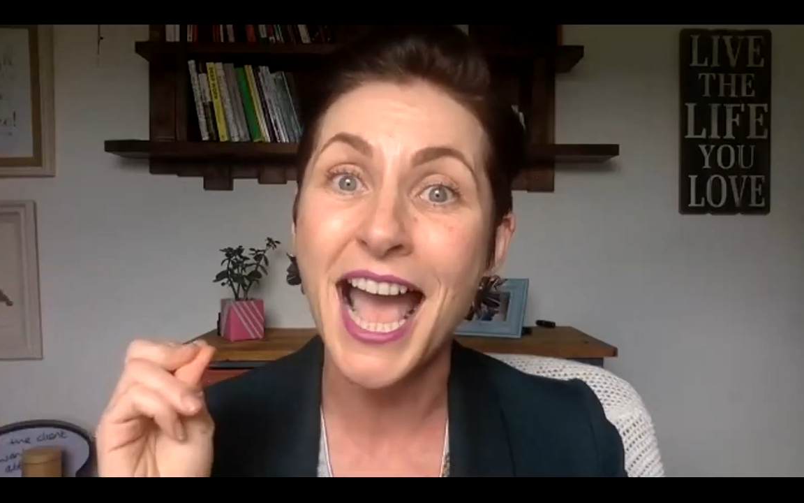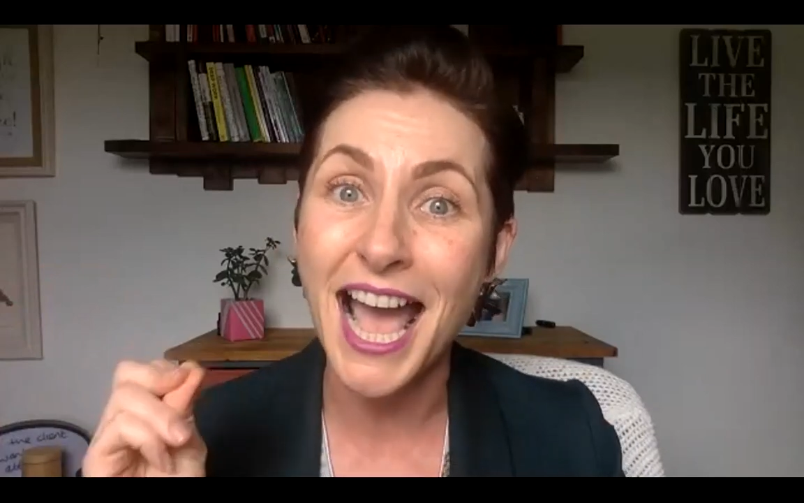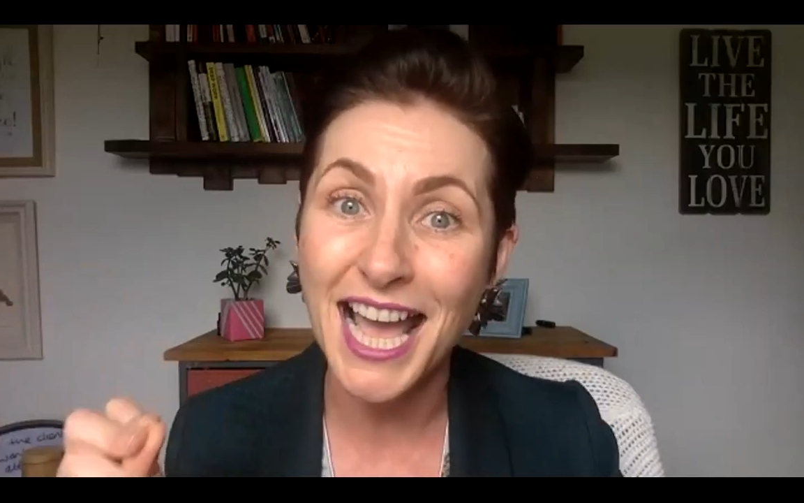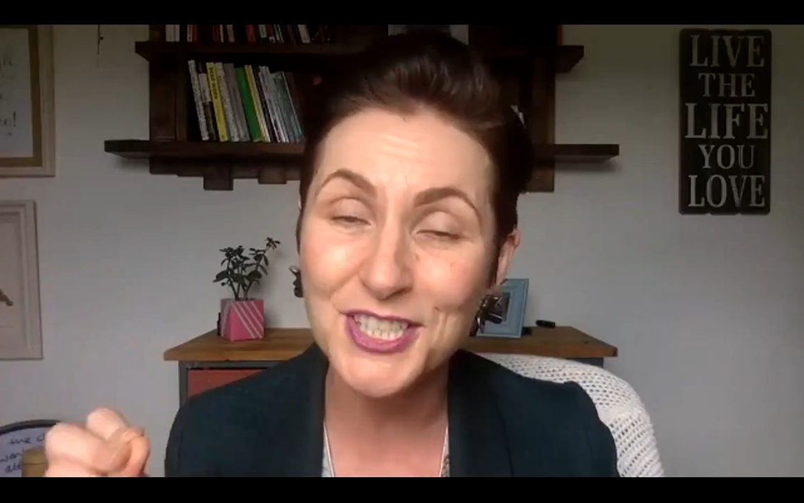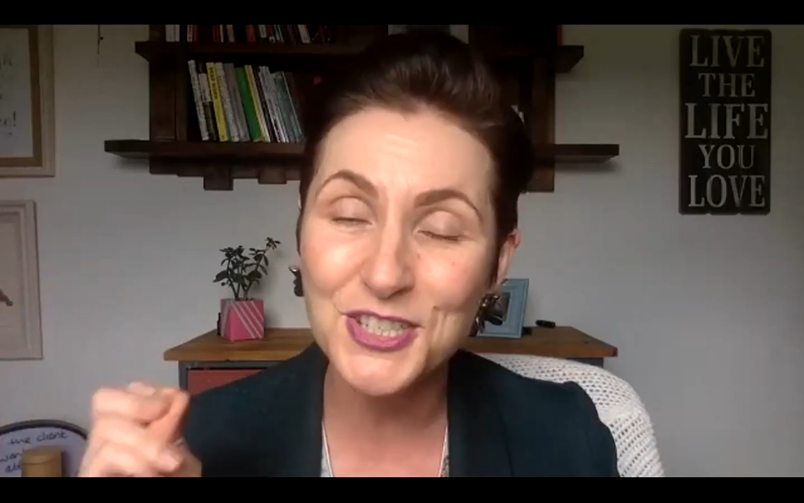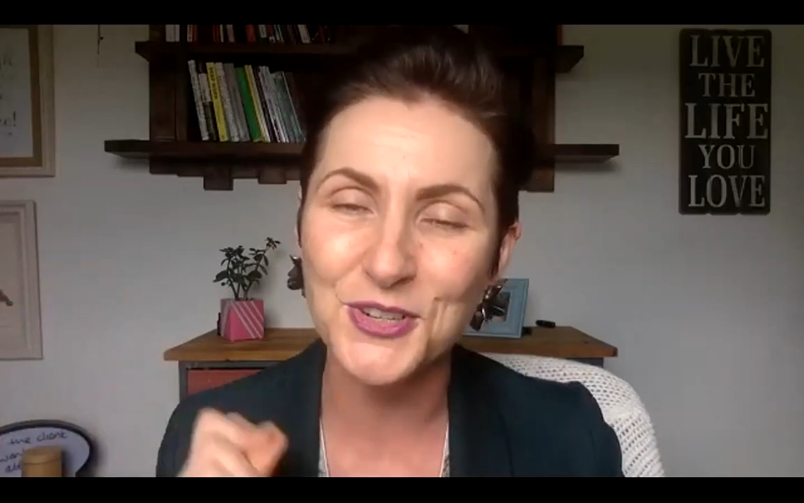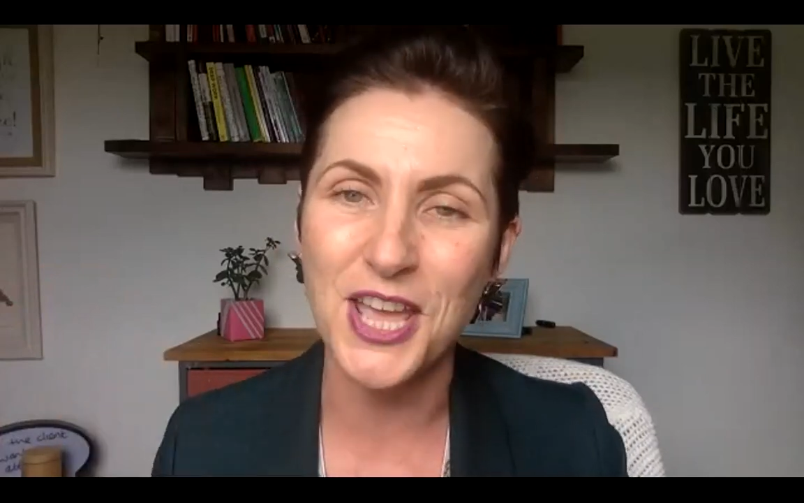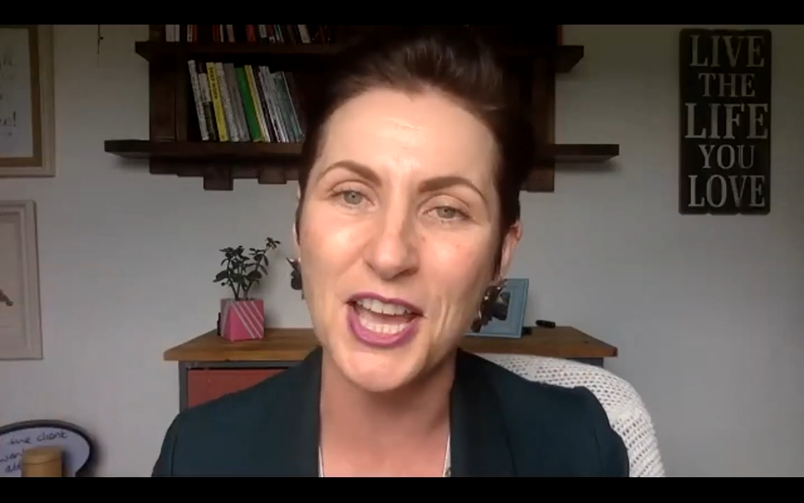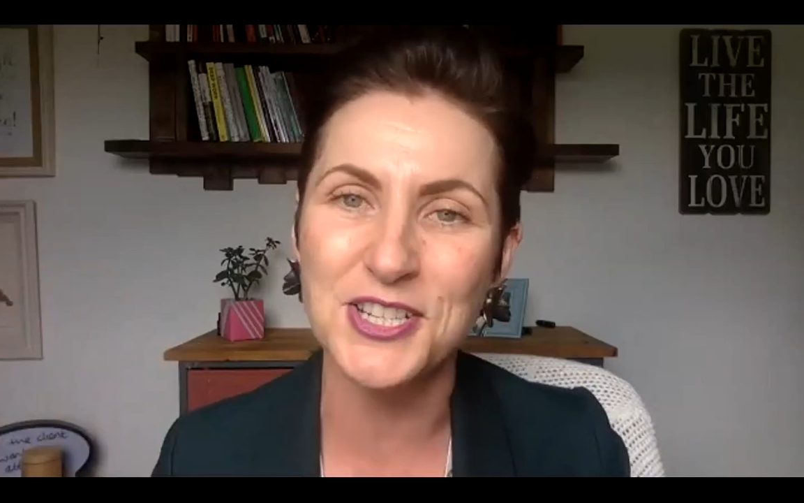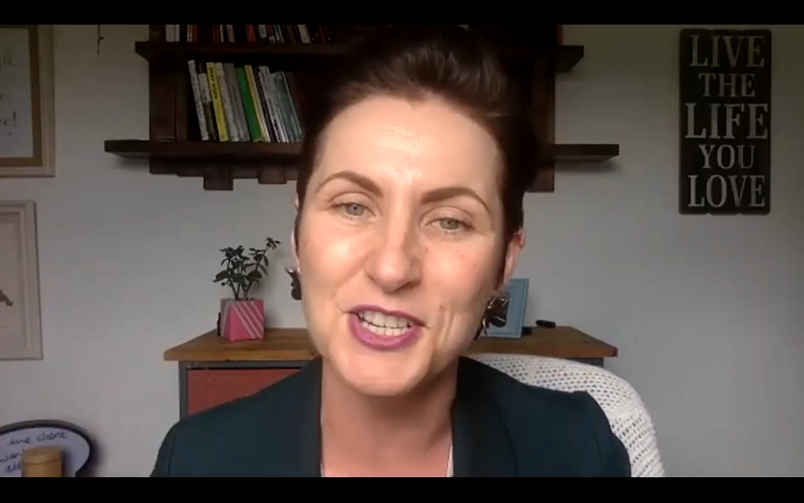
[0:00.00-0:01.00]
and show you
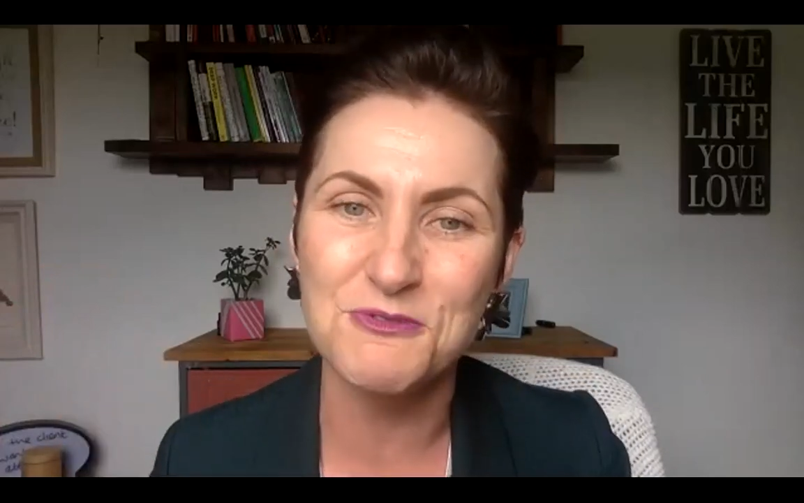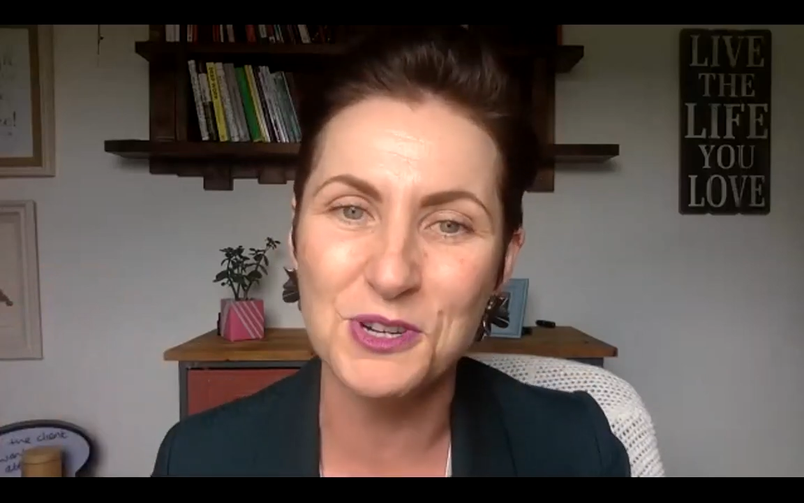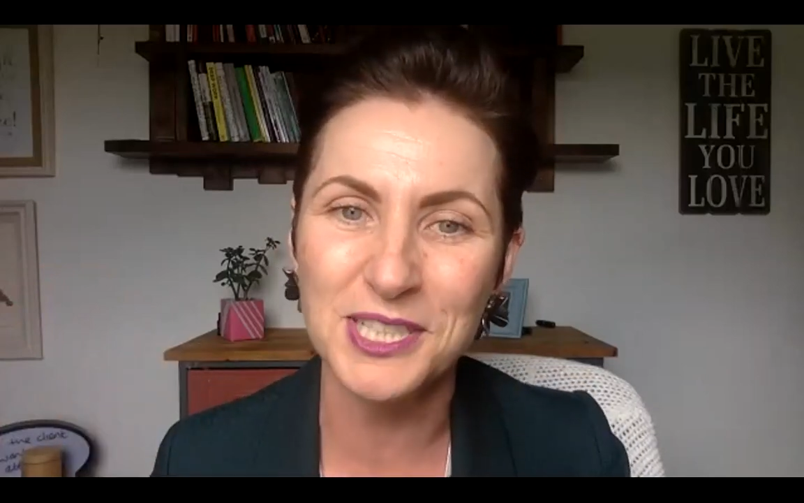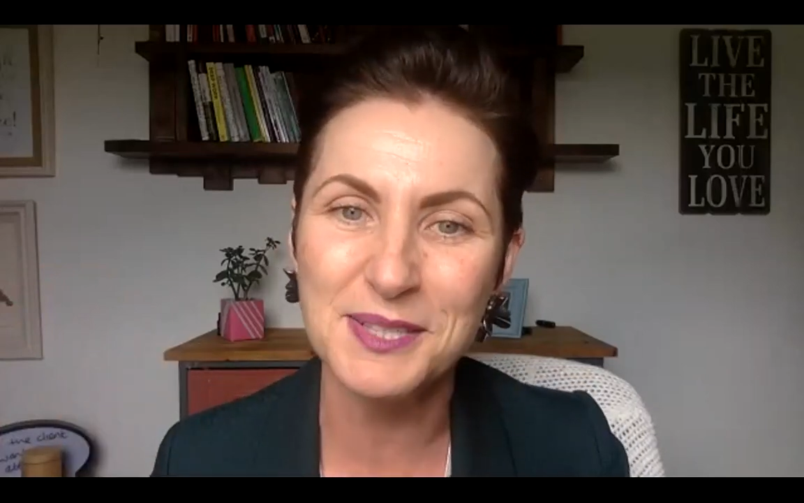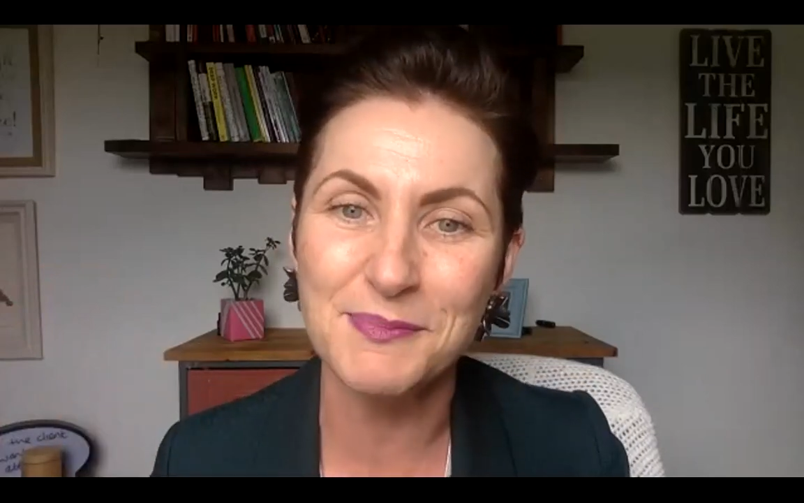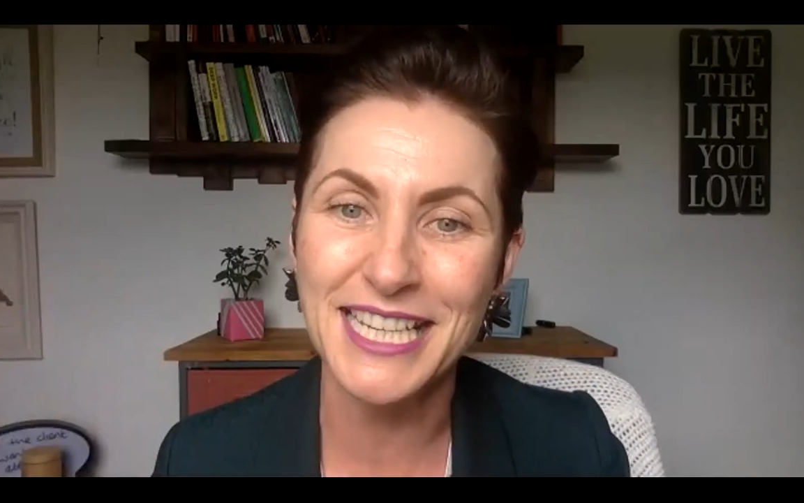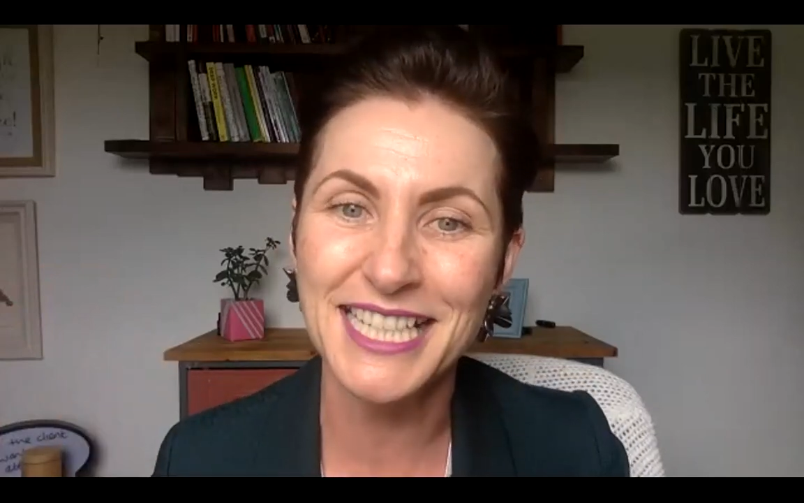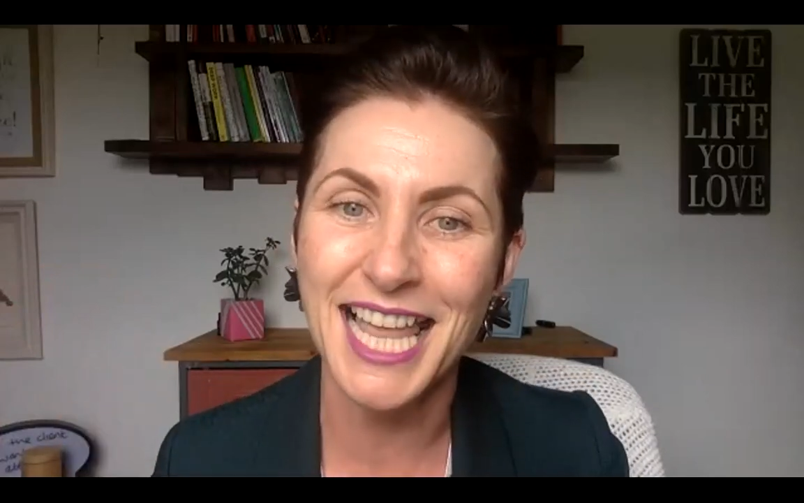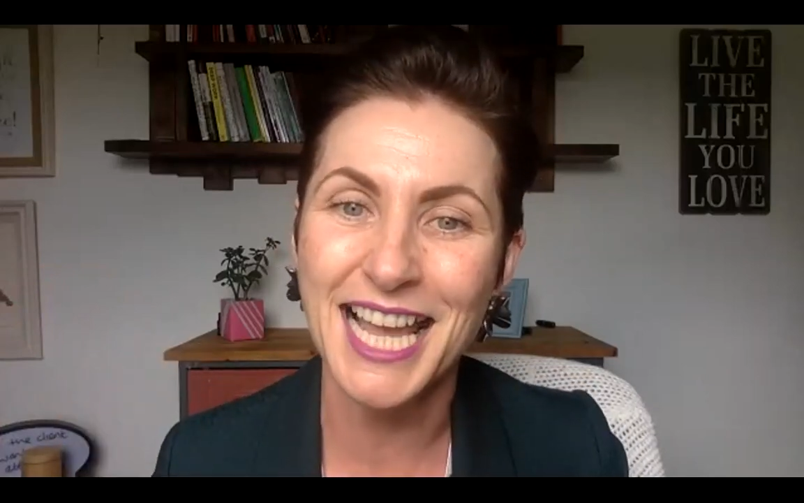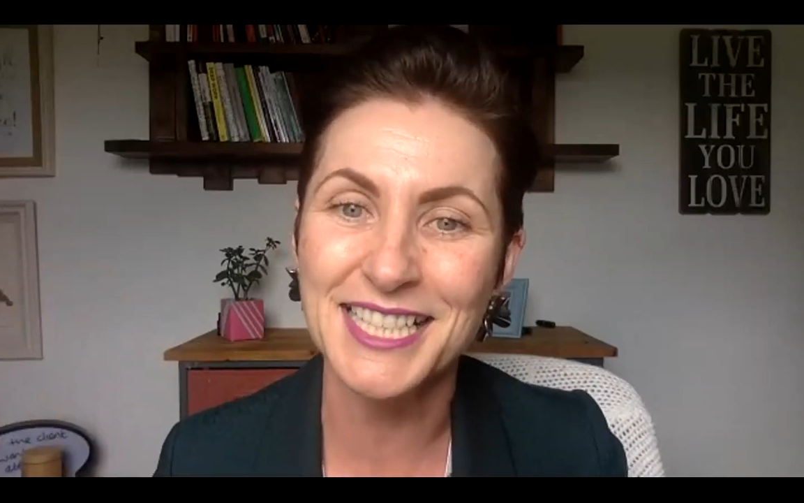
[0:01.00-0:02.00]
how to enroll as many
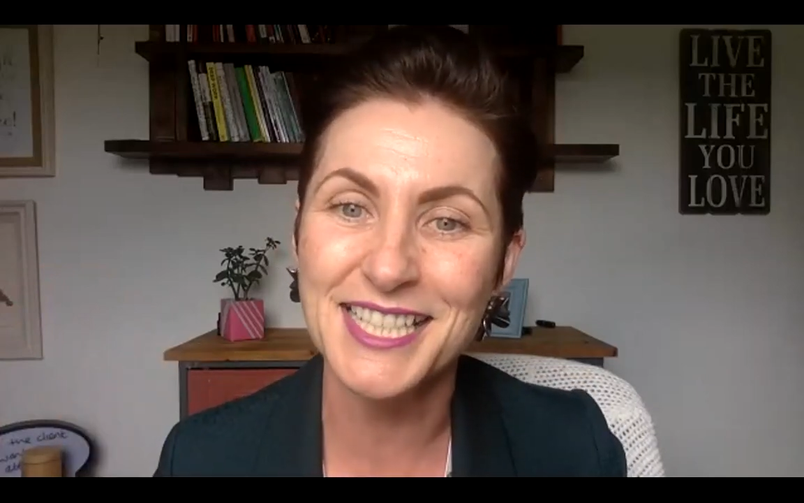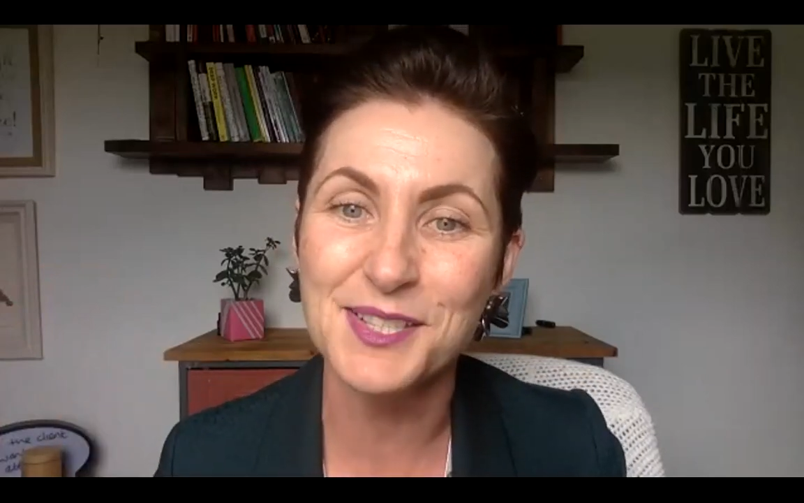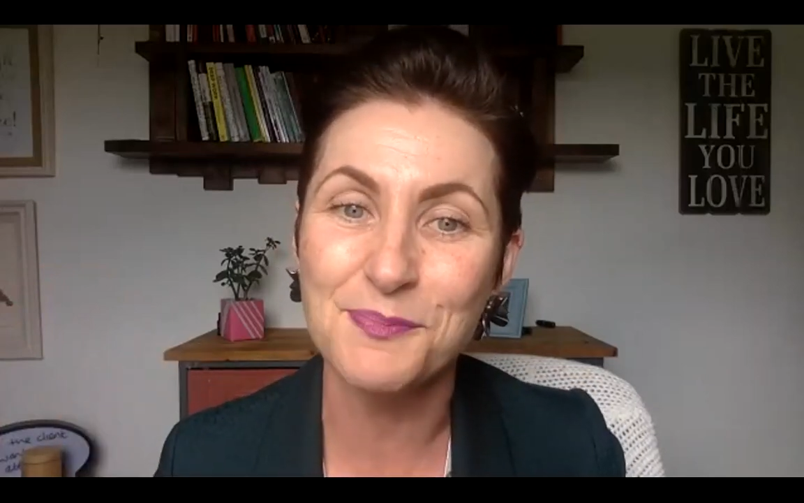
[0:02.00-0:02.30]
clients as